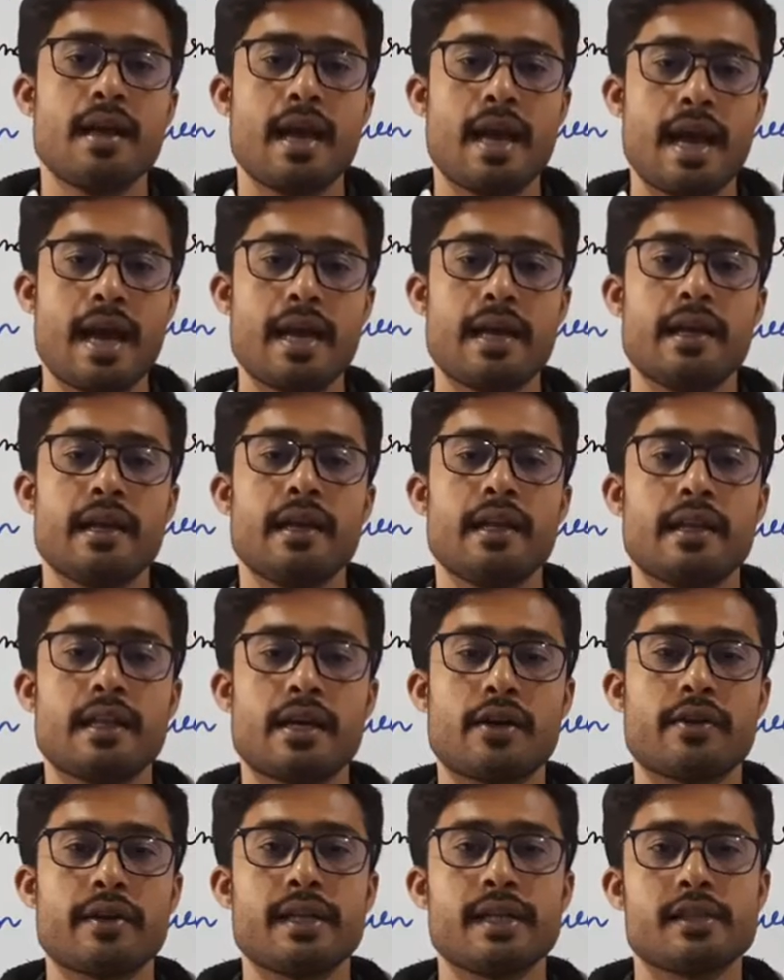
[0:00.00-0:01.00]
And
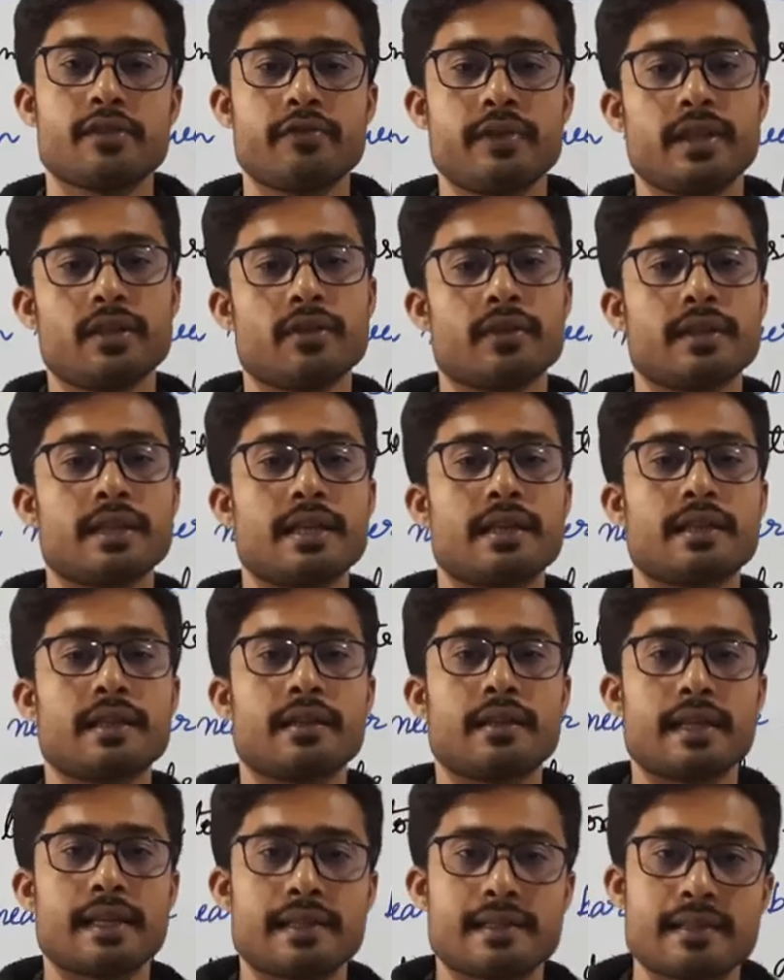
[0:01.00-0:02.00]
nowadays we know that the
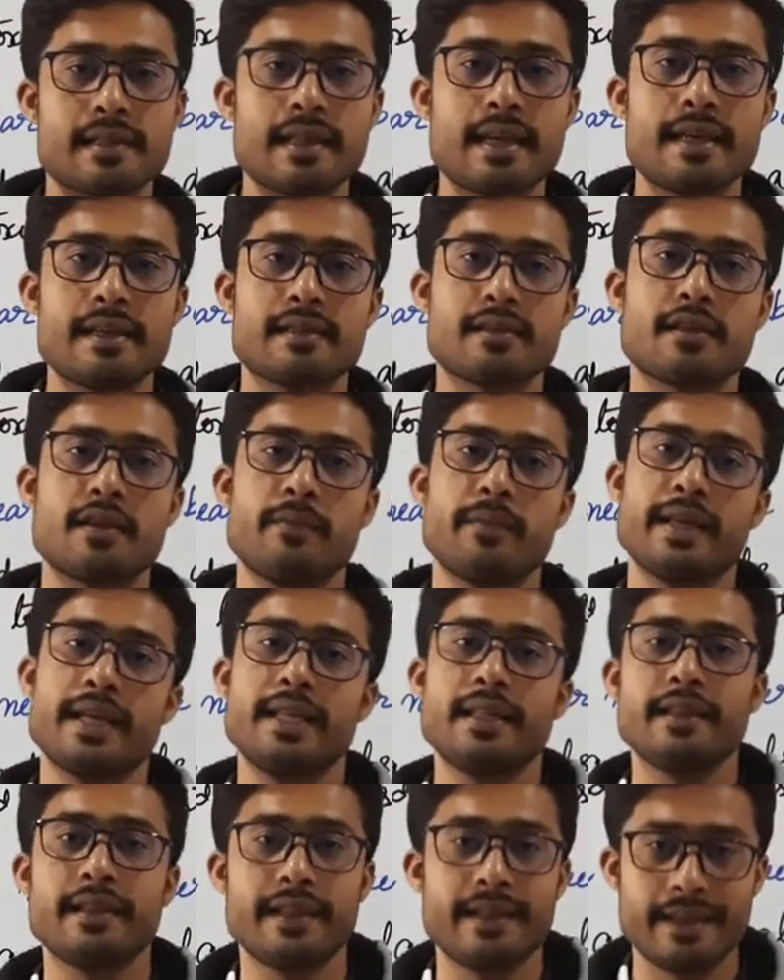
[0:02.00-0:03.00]
Tesla is coming
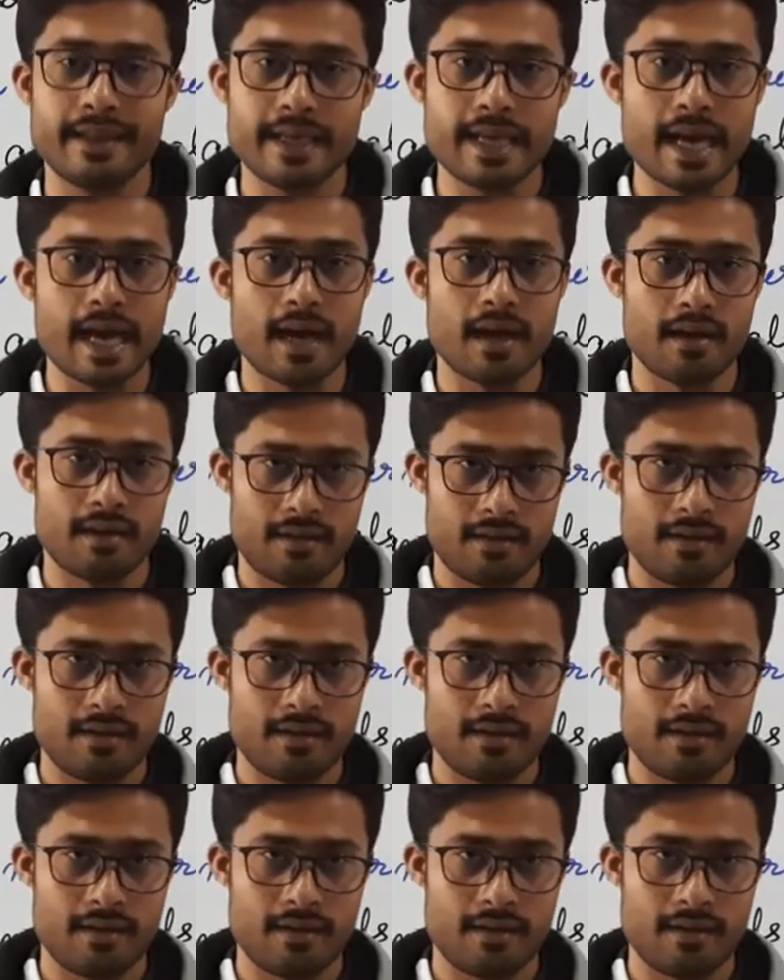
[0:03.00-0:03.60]
in the India.